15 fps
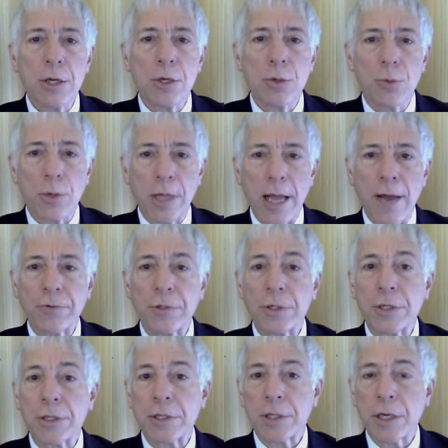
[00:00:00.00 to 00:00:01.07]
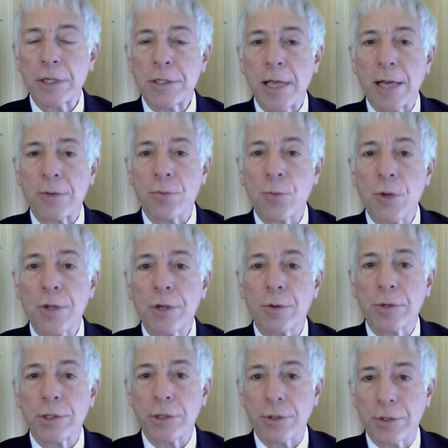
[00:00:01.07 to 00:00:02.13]
You will have to discuss that with
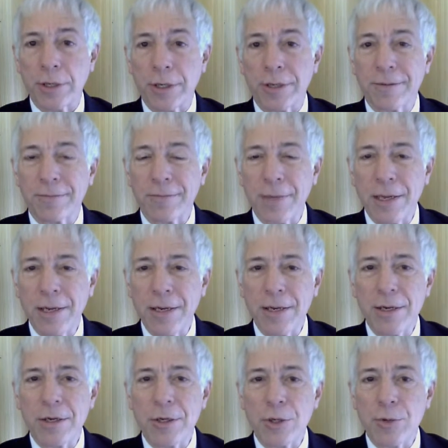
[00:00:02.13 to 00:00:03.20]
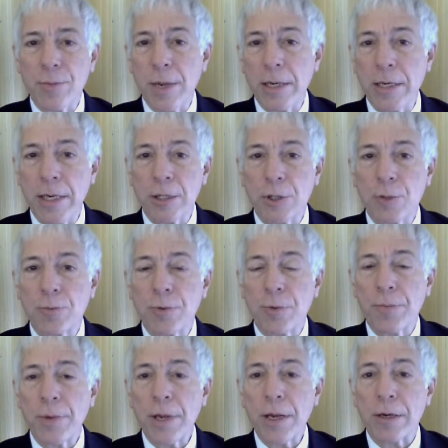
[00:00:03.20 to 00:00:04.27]
your attorney. You may need to
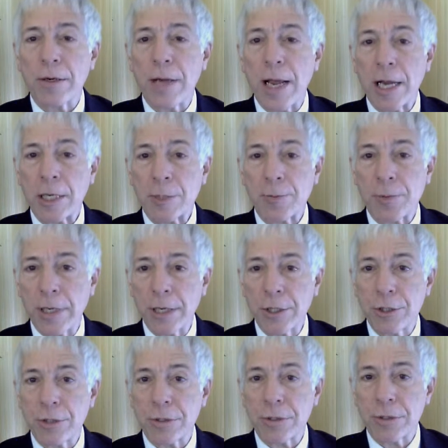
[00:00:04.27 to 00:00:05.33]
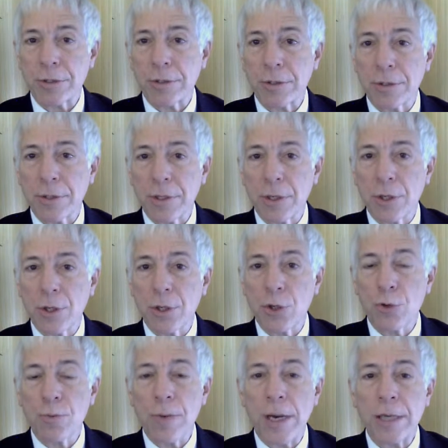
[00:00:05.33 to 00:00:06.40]
prepare explanations.
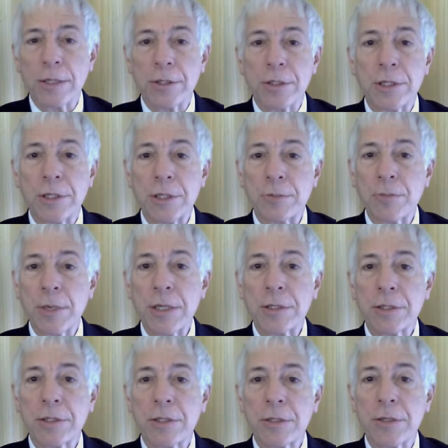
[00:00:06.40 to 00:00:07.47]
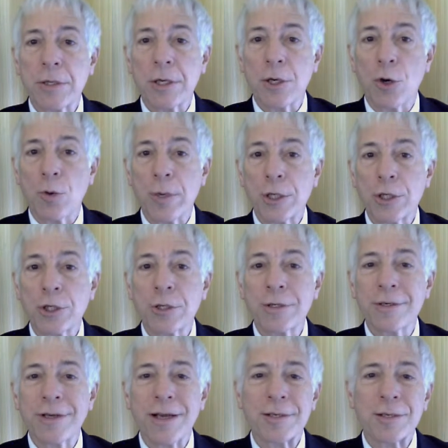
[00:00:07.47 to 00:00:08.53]
You might dismiss the
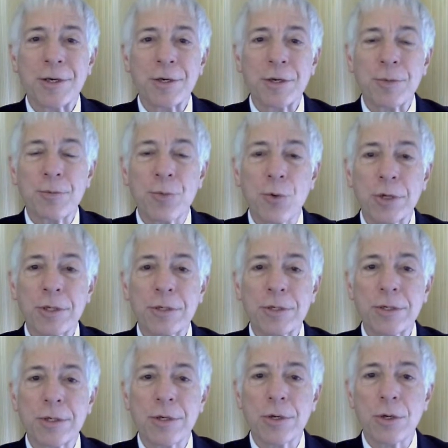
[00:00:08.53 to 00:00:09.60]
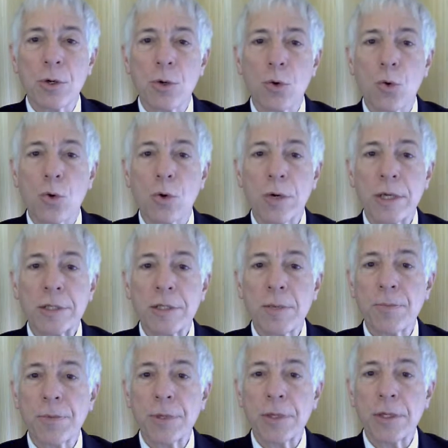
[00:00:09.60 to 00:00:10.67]
omission as unimportant or as
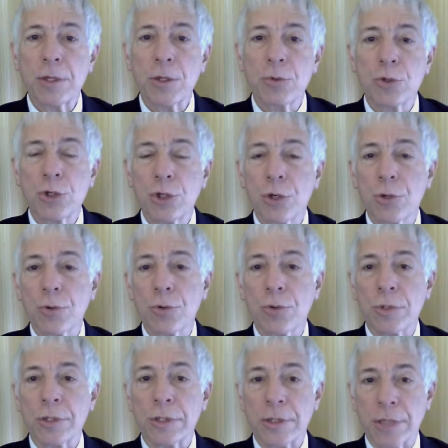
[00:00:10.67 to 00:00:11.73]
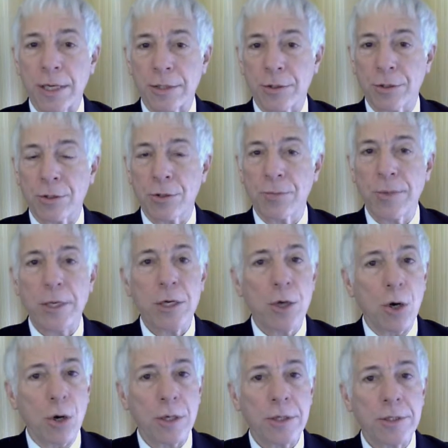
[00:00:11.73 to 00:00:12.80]
something that you chose not to do
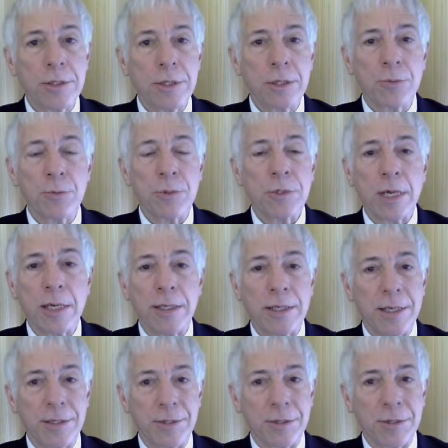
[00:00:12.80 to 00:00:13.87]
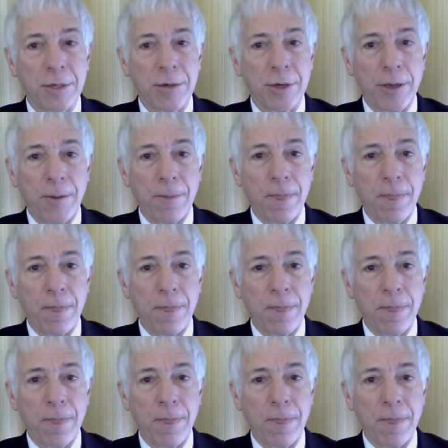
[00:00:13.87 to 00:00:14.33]
because it was not necessary.